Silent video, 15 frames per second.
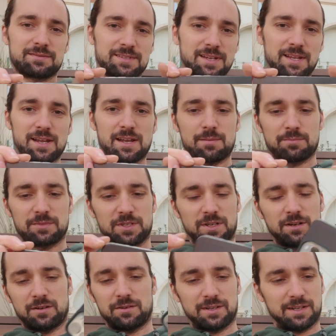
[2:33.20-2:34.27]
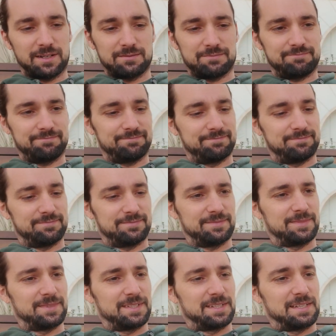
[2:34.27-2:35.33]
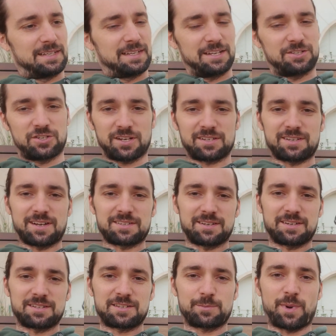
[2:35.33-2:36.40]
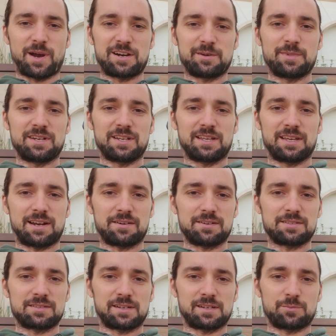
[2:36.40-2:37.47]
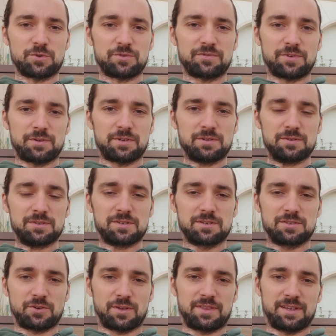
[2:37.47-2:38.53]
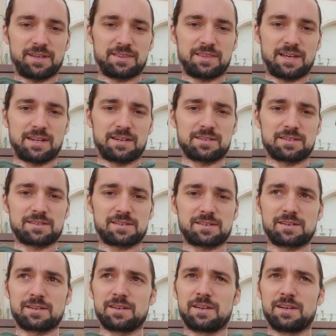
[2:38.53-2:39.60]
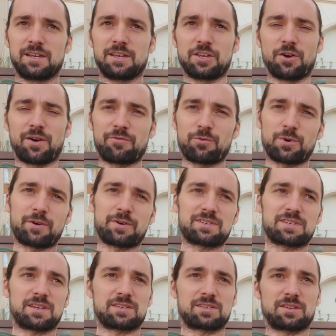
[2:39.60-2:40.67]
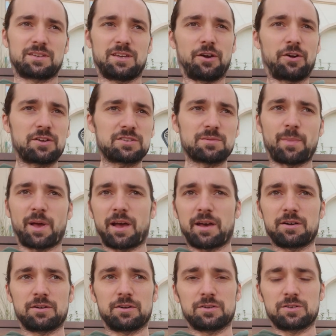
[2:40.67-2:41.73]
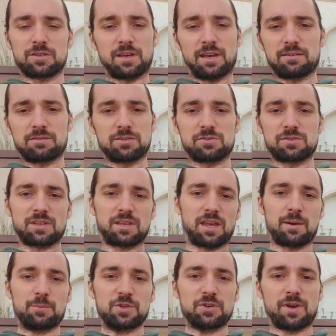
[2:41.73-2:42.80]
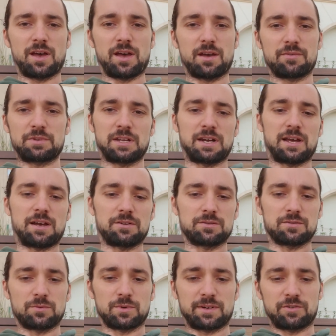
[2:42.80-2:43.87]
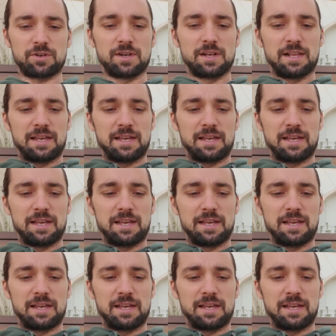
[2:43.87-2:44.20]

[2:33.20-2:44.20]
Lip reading: snap. It just doesn't inspire me to get out and take more photos. So I think that is, everyone always says gear doesn't matter, use the camera you have, get out and whatever.